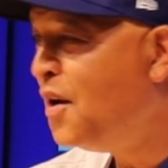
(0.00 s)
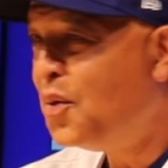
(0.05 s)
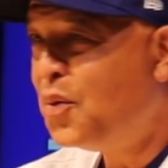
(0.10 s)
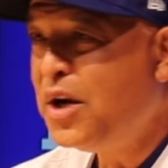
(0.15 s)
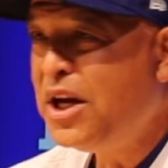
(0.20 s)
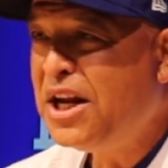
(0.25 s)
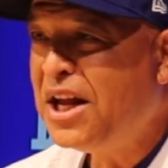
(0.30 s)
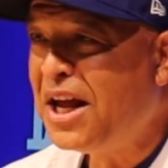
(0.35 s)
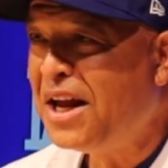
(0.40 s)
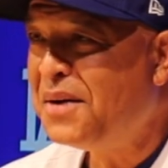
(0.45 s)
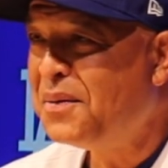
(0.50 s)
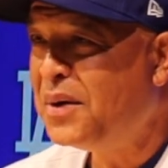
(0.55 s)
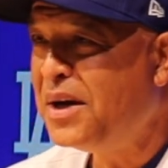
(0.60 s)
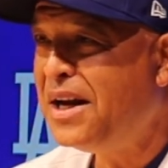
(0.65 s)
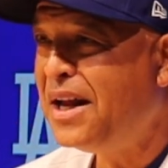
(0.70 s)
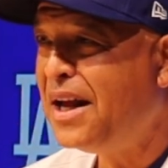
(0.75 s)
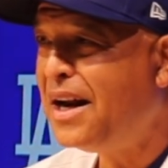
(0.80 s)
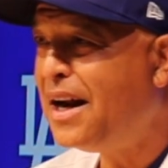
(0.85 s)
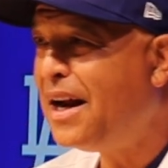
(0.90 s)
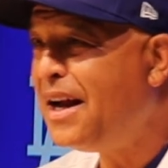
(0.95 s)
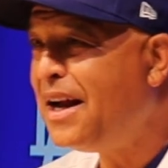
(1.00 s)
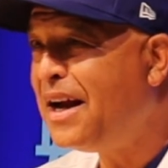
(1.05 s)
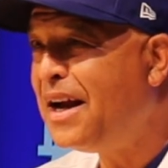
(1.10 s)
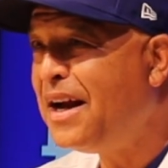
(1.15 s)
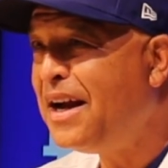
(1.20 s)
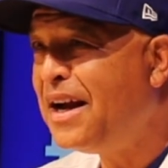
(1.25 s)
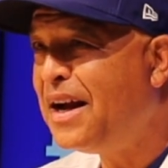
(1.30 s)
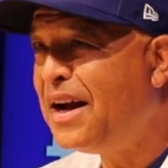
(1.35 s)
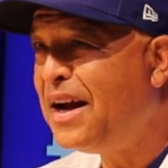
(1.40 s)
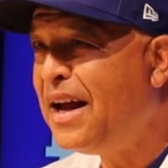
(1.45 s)
We did.
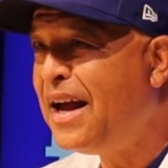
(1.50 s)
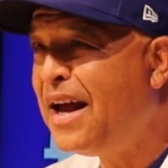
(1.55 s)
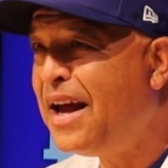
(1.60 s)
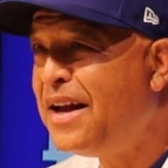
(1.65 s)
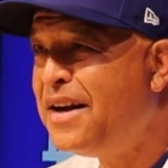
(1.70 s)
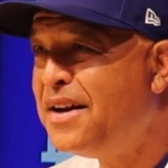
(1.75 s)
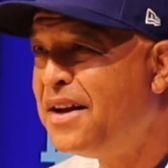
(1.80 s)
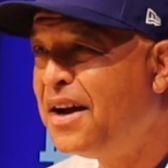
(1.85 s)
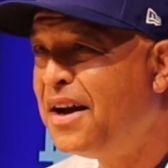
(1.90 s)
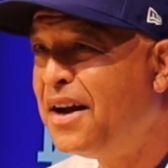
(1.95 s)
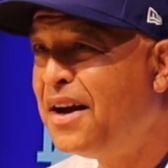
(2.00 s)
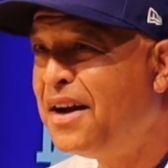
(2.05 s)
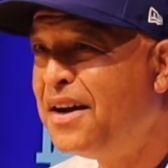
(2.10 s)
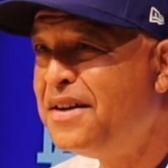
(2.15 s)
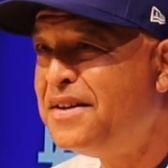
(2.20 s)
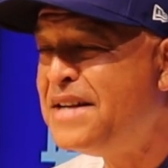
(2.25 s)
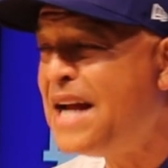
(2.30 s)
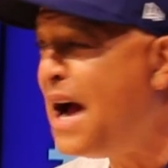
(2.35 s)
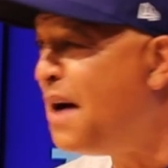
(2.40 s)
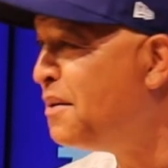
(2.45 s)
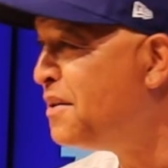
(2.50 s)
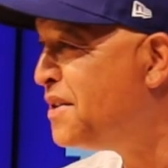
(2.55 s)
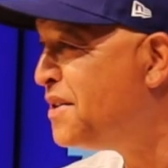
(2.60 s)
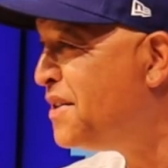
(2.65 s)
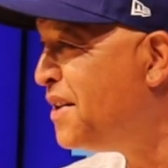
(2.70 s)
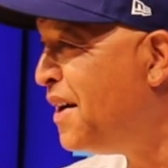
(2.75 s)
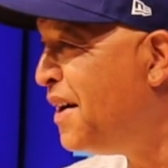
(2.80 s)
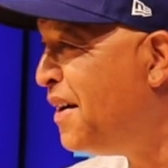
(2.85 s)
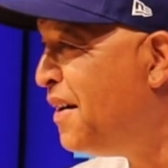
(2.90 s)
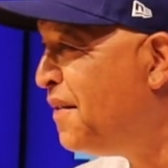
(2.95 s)
I had
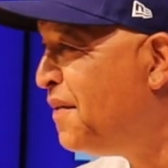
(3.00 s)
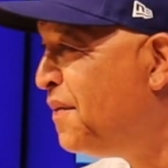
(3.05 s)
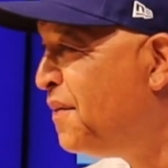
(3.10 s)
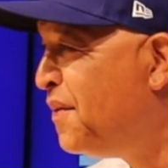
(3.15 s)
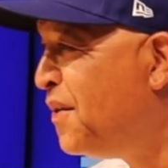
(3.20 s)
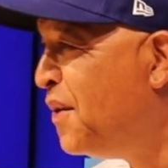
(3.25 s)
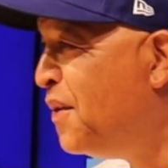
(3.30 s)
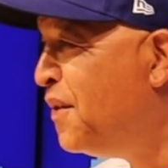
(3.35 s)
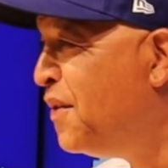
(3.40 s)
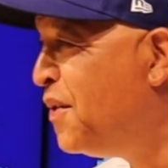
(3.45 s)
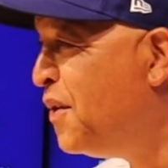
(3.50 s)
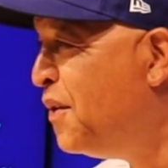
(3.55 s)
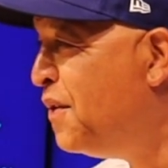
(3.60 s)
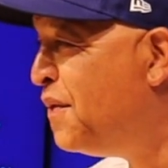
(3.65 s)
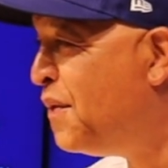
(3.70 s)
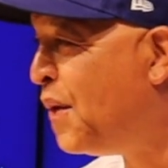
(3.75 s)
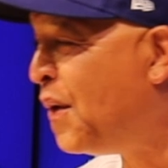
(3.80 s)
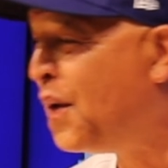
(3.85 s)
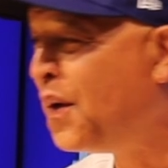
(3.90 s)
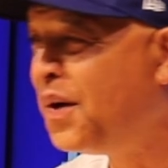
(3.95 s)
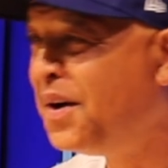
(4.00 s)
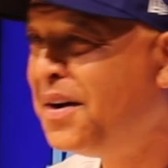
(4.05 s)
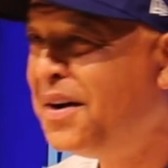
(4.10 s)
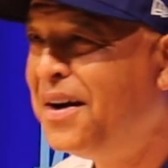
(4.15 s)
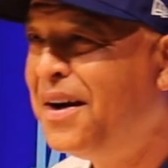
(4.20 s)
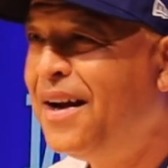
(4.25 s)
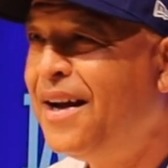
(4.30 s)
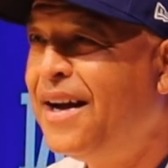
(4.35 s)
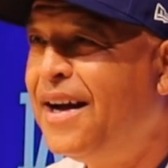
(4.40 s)
doubts through four,